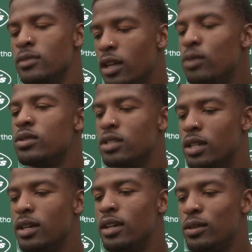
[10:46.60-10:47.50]
It was
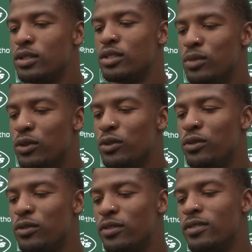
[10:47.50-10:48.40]
good. It was
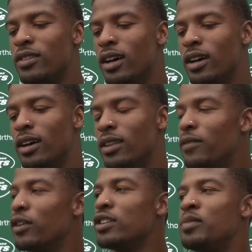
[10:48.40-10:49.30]
smooth. The
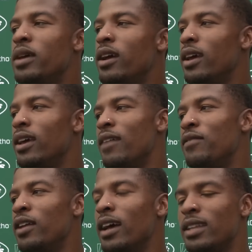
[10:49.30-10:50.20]
first period, I
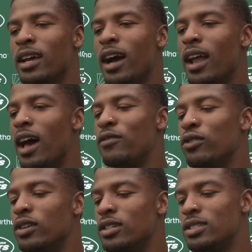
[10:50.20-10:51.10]
felt like they got
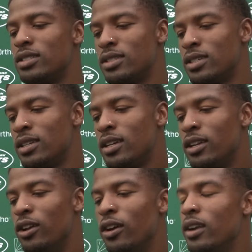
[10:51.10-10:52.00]
after us
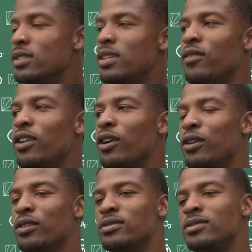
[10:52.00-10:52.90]
during the
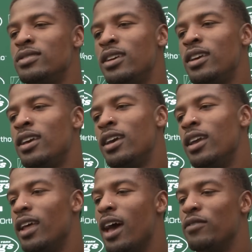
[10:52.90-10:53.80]
7-on.
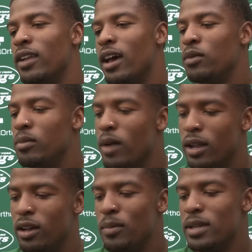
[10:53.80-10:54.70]
Then after that, we brought
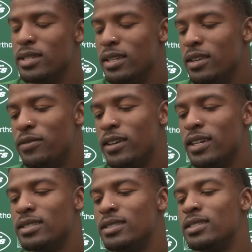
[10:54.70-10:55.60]
it up as a
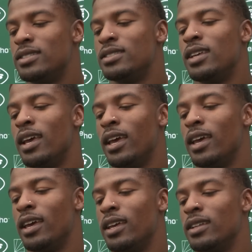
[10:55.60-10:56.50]
defense.
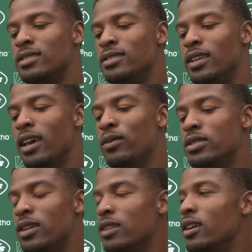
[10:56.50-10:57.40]
And, yeah, we
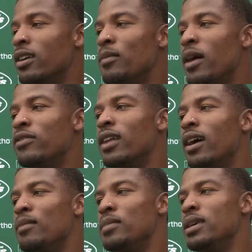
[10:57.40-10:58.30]
started turning up after that.